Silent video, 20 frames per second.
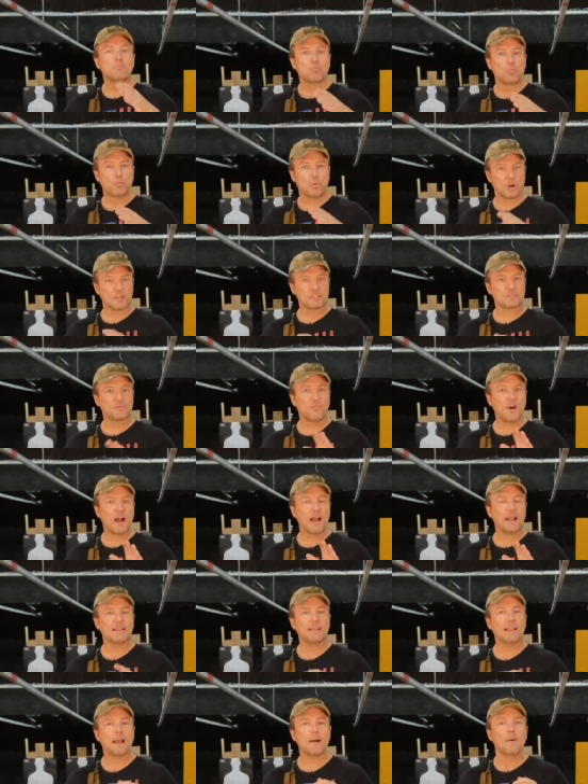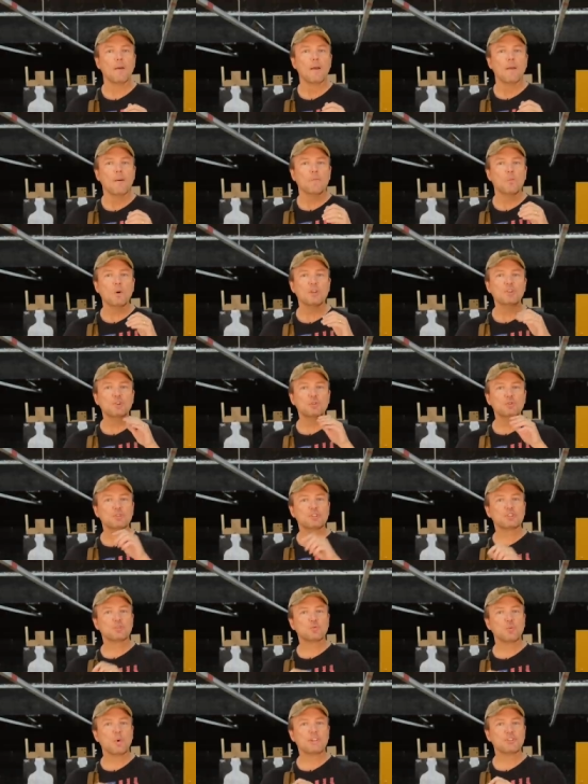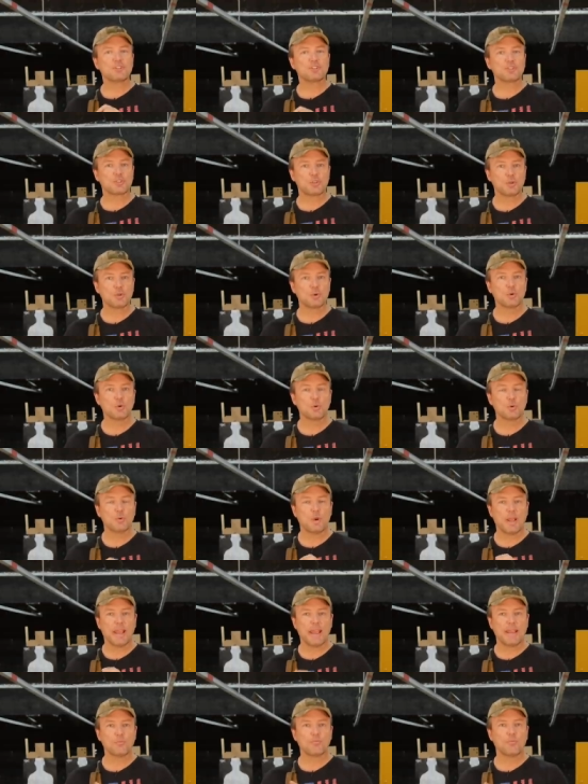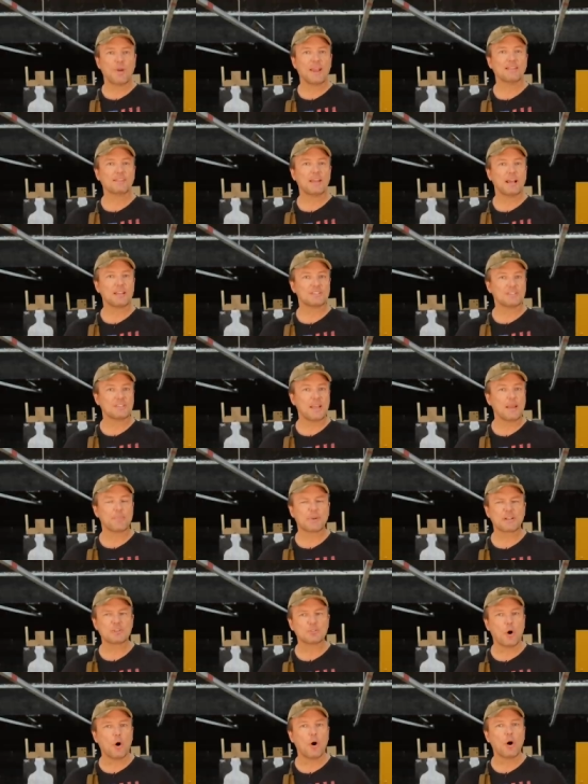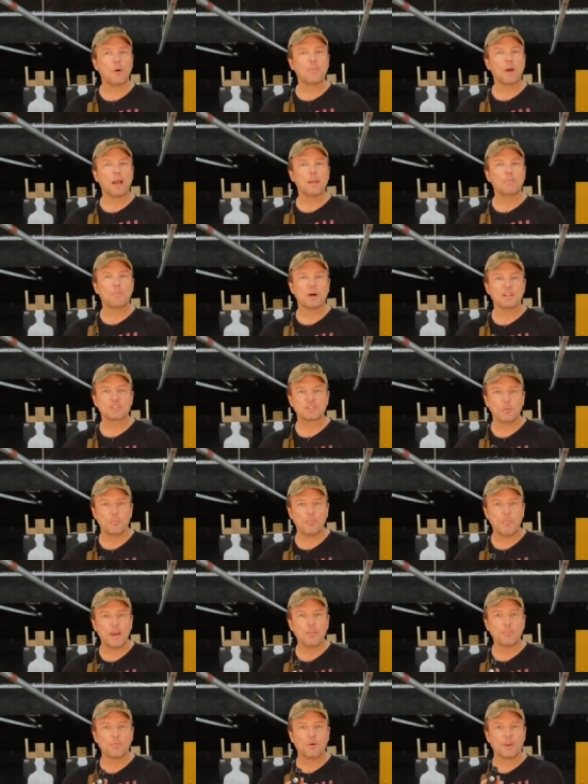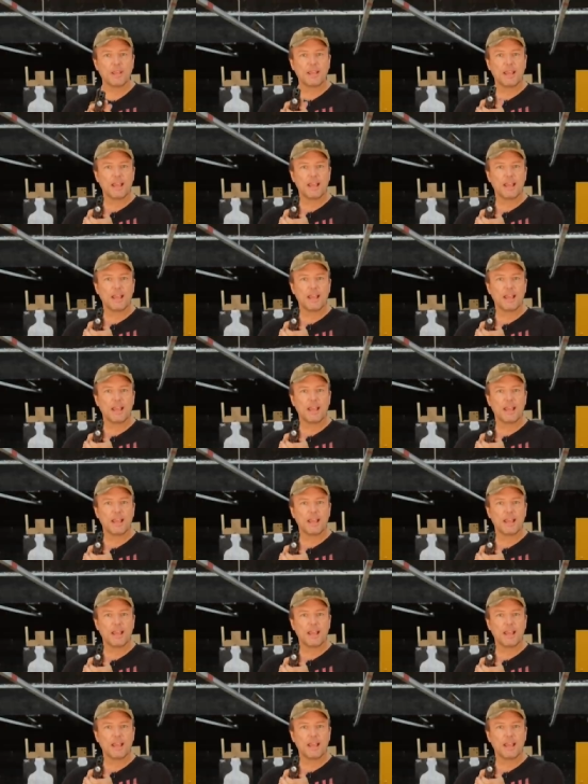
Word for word: Works fine. Now, when you switch to a red dot sight, because all my muscle memory